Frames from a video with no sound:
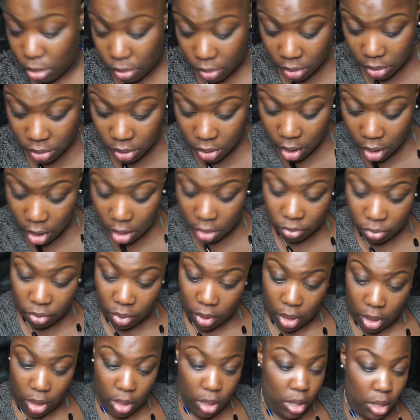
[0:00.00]
on the dot.
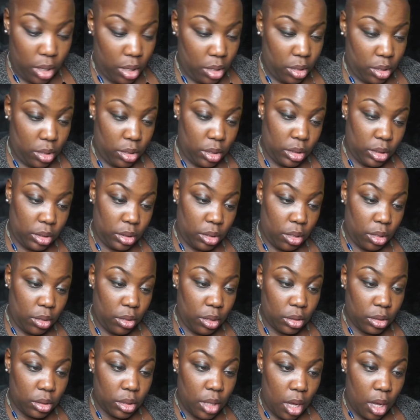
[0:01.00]
Really? Is it
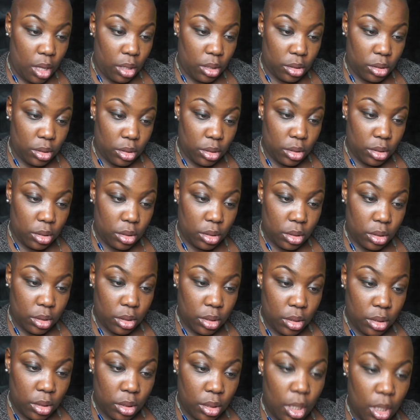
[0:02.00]
on the
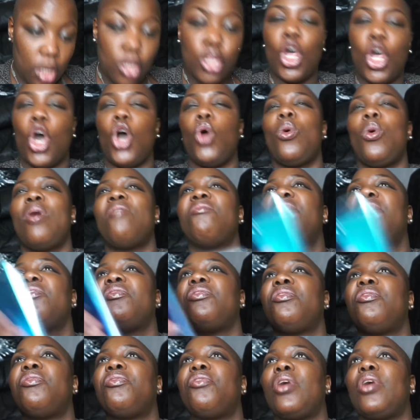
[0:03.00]
dot? No,
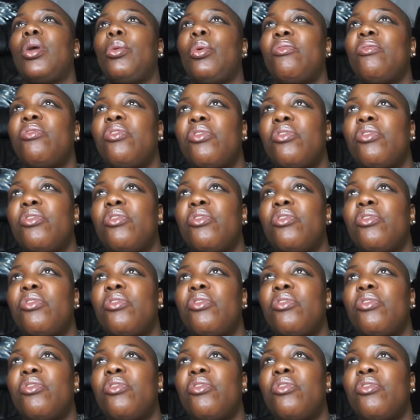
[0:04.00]
1:53.